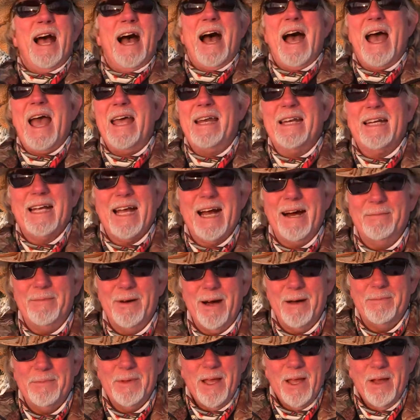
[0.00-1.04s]
I had to come
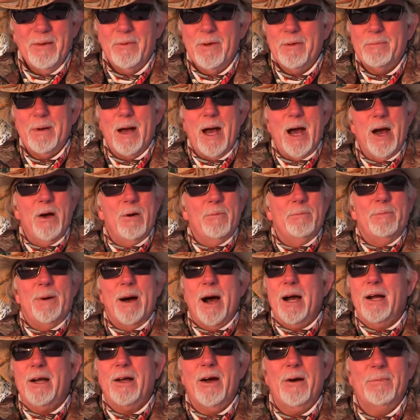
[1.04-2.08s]
up with my own
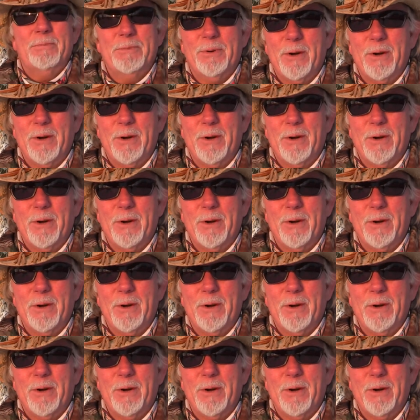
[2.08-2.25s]
Pungo